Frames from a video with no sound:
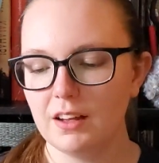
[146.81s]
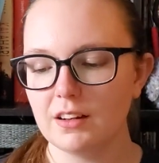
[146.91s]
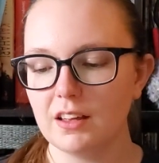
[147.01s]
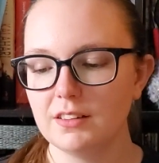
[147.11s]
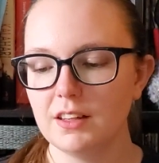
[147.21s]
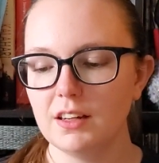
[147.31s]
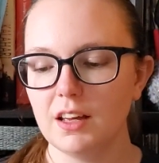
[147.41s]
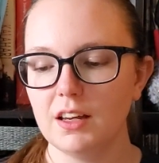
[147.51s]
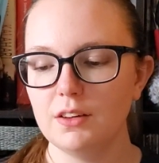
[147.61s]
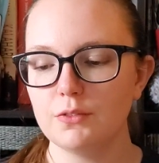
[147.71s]

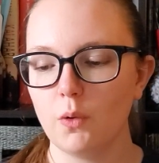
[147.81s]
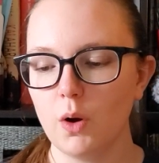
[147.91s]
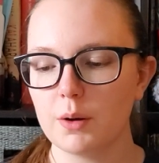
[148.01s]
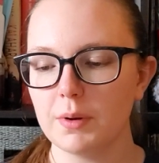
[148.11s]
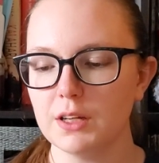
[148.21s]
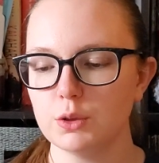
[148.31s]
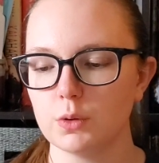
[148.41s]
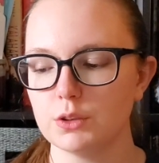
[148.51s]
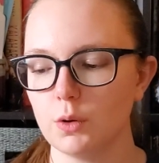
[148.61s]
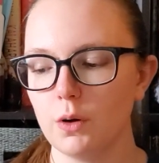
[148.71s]
1984 by
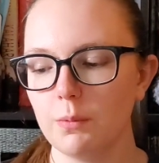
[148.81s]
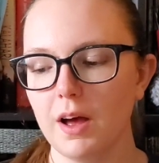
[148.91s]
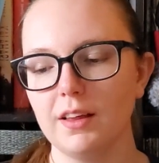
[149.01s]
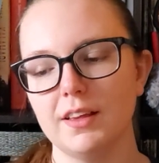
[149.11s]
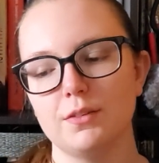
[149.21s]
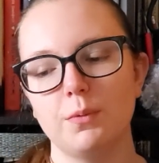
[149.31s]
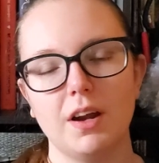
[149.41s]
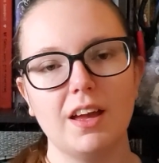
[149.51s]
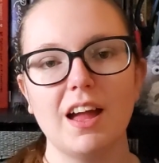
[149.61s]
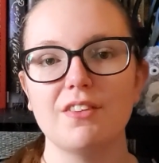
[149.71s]
George Orwell is one
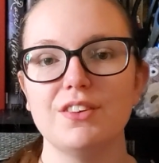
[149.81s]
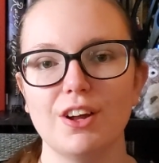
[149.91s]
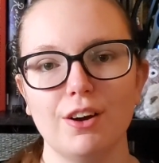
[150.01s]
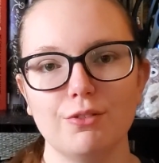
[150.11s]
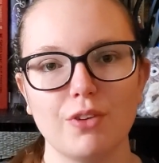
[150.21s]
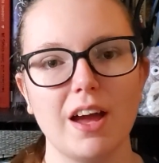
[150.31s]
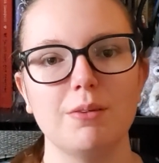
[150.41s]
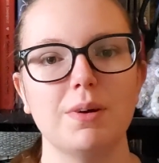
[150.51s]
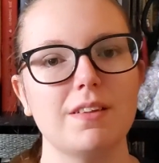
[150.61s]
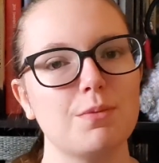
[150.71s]
I have not
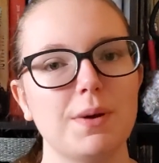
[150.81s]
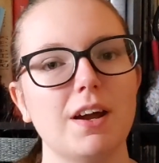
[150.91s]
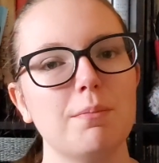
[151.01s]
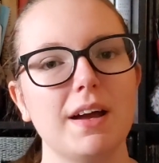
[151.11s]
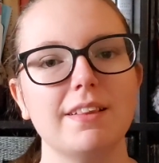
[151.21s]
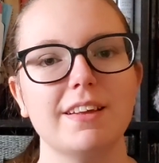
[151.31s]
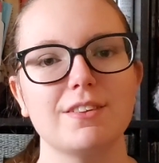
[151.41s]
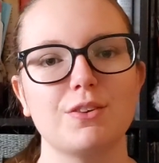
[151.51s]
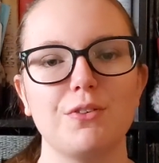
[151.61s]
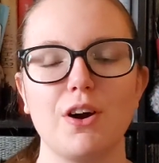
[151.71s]
read, but it's been on my
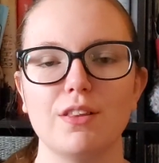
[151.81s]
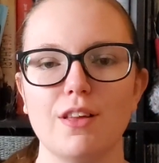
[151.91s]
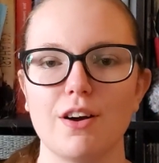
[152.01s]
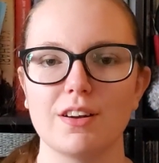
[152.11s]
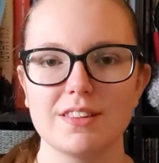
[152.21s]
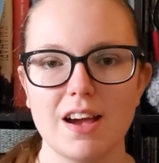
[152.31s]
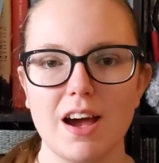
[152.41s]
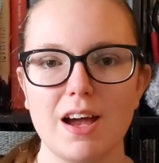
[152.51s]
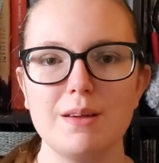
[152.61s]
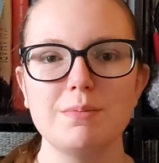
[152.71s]
list for a long
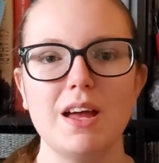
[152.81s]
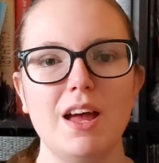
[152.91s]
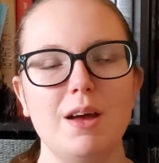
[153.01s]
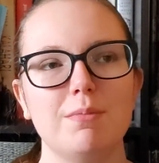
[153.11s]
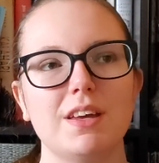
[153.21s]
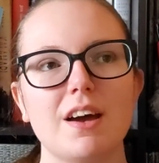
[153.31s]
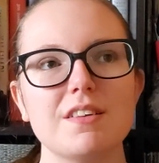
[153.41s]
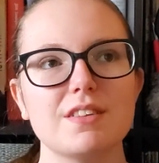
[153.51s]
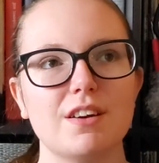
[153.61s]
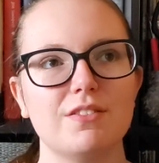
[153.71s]
time
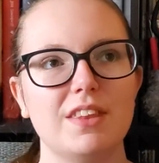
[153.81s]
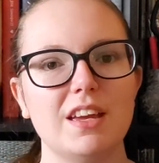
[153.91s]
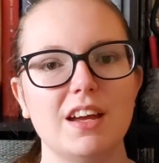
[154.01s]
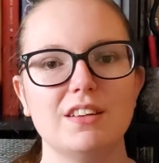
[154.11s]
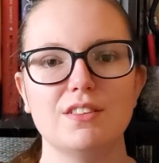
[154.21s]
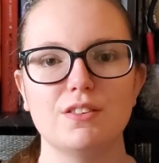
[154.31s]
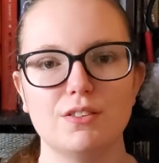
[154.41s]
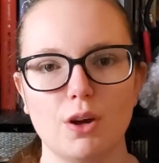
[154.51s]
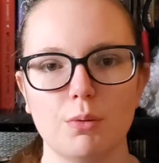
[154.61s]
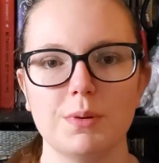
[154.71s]
because of the
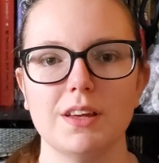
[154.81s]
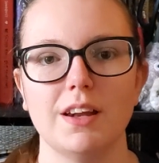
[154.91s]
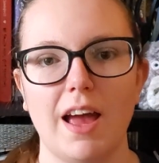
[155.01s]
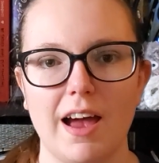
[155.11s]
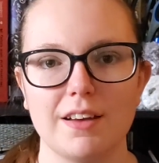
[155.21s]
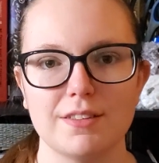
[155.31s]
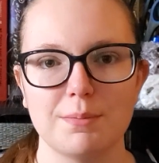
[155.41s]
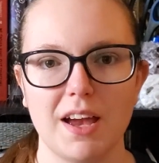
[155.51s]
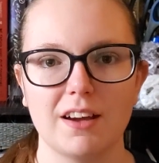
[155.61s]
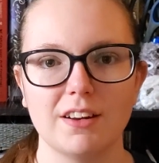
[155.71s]
dystopian
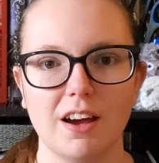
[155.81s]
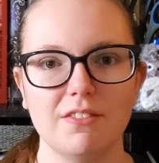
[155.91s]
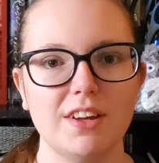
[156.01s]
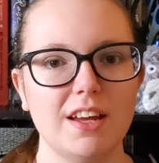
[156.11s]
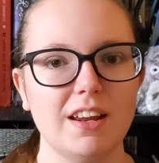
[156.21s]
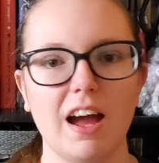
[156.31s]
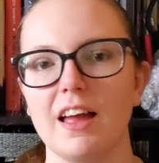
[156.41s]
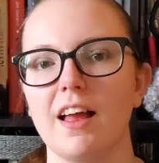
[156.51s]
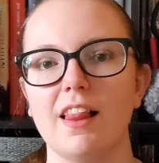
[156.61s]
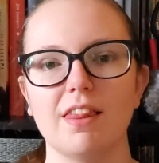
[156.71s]
aspect of it.
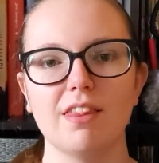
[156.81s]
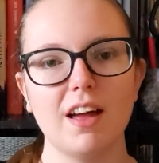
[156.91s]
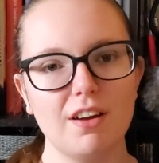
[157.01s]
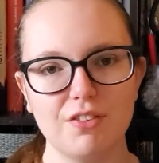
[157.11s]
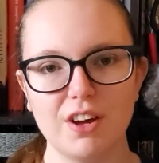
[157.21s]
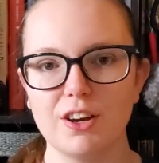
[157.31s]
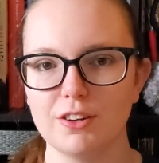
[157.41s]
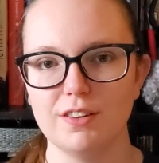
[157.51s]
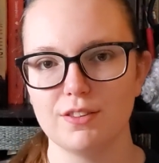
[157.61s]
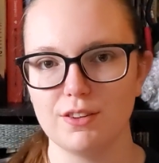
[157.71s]
I love a
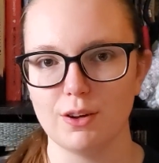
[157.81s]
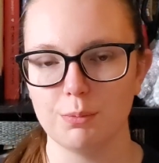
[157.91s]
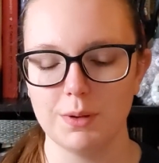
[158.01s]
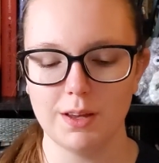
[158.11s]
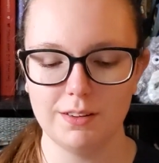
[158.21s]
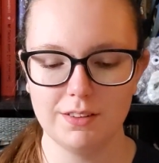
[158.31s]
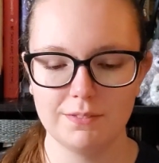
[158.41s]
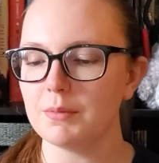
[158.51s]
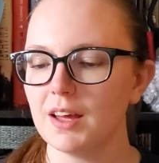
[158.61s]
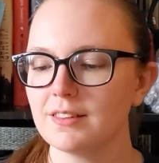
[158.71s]
good dystopian.
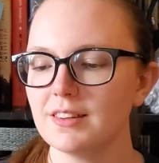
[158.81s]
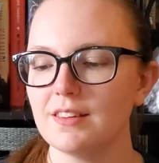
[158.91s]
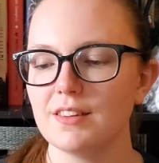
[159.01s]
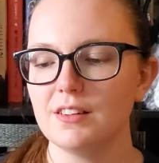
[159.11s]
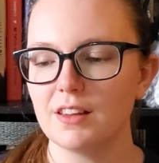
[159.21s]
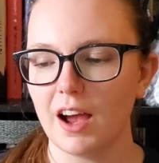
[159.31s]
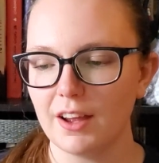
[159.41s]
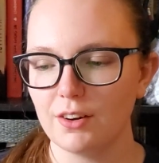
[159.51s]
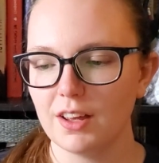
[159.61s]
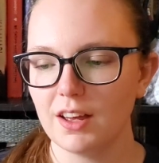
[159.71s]
Next is
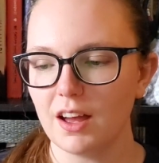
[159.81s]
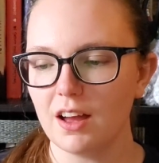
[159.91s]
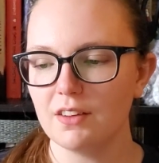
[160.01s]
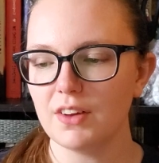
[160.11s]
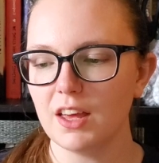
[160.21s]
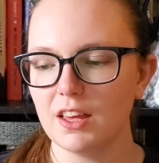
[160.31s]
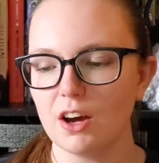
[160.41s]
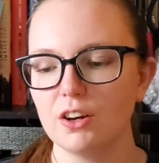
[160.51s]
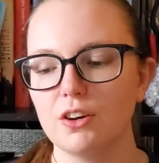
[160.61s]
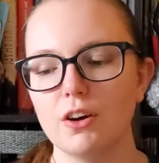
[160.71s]
Diary of a
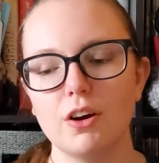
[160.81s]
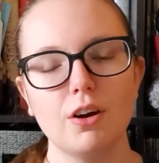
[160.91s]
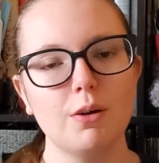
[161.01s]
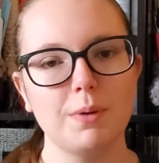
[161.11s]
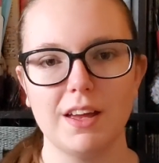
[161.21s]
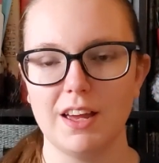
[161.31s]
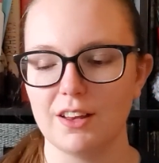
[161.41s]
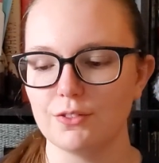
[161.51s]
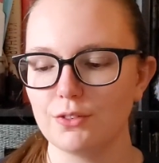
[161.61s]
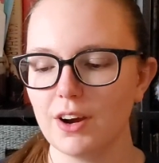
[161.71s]
Young Girl by
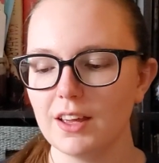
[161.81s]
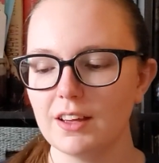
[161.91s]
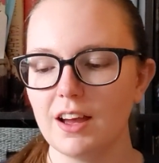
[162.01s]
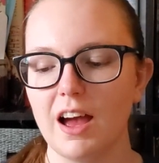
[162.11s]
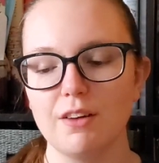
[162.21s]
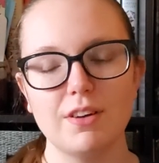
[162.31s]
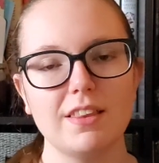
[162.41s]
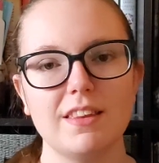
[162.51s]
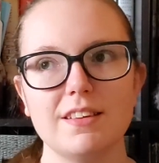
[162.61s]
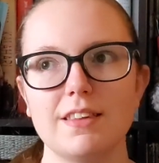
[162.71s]
Anne Frank. I
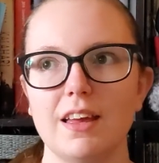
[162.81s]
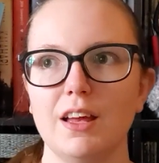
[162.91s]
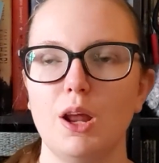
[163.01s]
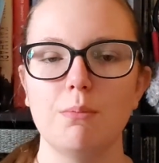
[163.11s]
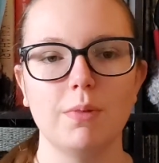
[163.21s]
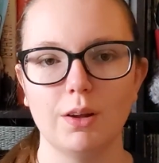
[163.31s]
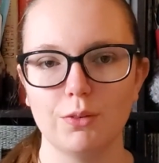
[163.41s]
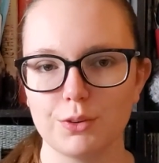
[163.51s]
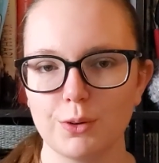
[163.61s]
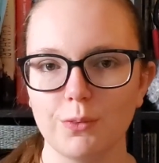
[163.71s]
read this in middle
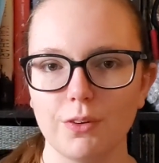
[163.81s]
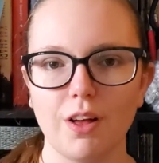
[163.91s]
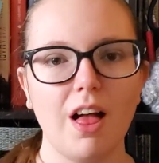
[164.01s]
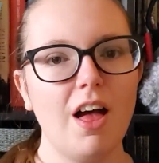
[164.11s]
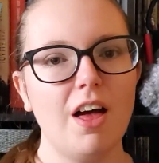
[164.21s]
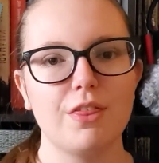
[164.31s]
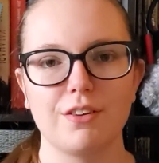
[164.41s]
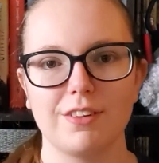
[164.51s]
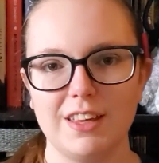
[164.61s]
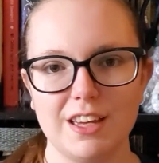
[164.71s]
school,
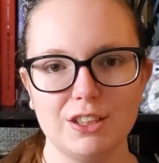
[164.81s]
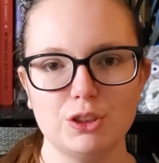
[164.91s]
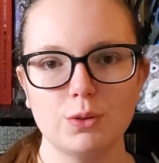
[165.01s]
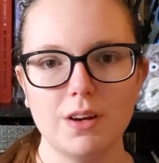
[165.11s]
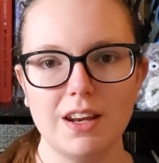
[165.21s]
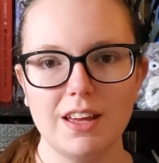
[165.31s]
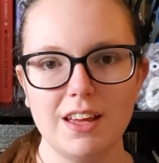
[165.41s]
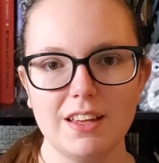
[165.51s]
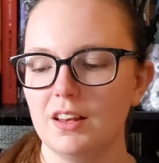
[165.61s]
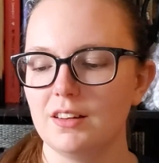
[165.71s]
thoroughly enjoyed
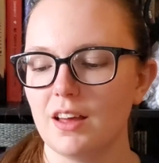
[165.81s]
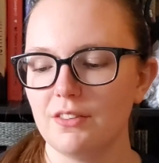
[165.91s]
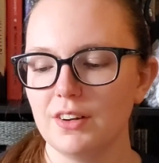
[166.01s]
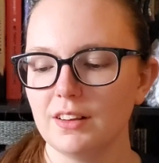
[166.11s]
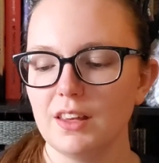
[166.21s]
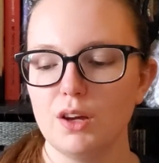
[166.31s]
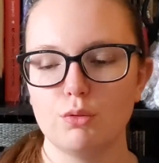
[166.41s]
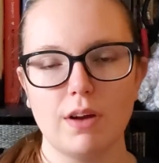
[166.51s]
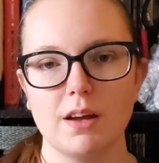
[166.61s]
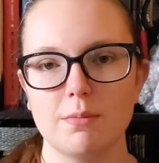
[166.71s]
it. Definitely
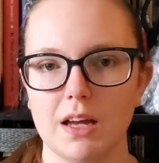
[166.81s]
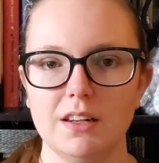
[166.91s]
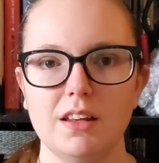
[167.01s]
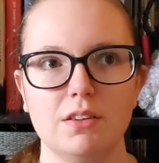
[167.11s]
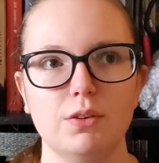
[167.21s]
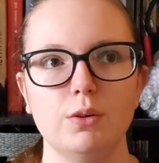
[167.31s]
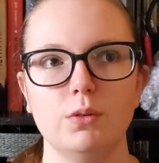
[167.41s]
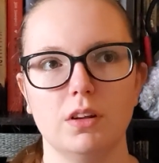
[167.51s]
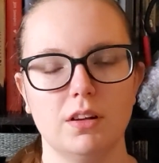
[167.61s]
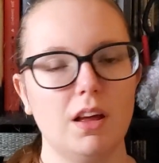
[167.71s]
recommend if you
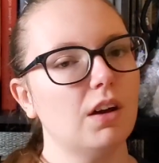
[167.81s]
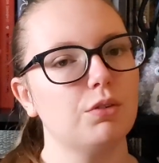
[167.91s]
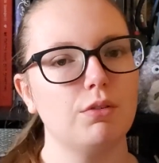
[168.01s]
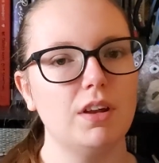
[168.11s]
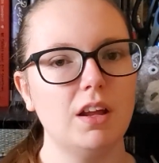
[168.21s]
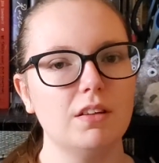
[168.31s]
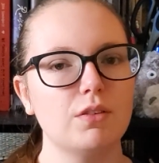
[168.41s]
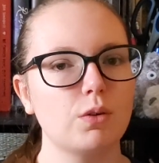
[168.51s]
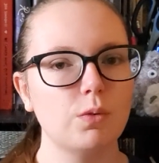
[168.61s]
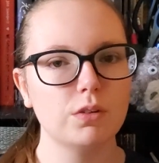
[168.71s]
didn't have to read it in
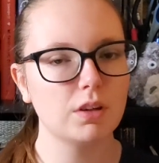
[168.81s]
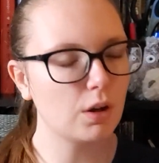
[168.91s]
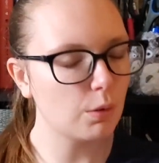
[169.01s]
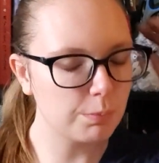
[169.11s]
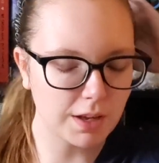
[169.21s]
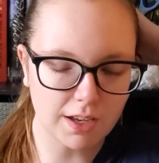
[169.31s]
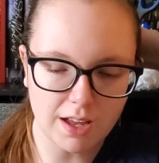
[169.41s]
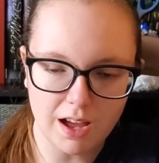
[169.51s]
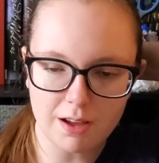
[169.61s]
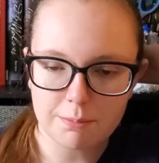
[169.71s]
school to go pick it
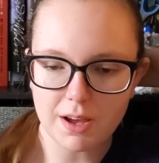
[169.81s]
up.